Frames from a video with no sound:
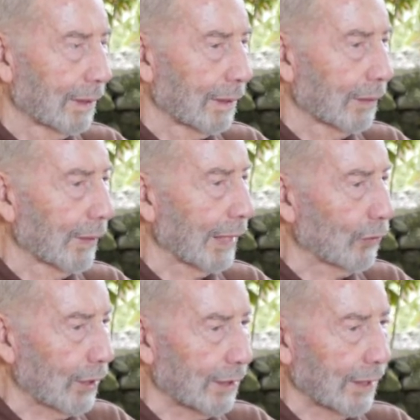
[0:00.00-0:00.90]
We were
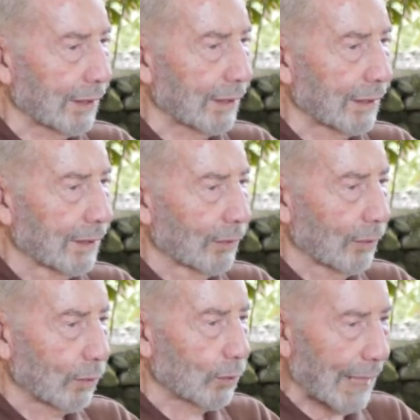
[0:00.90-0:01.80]
interested in
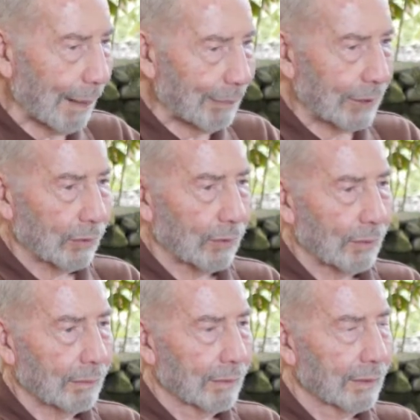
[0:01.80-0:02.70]
what was happening to them.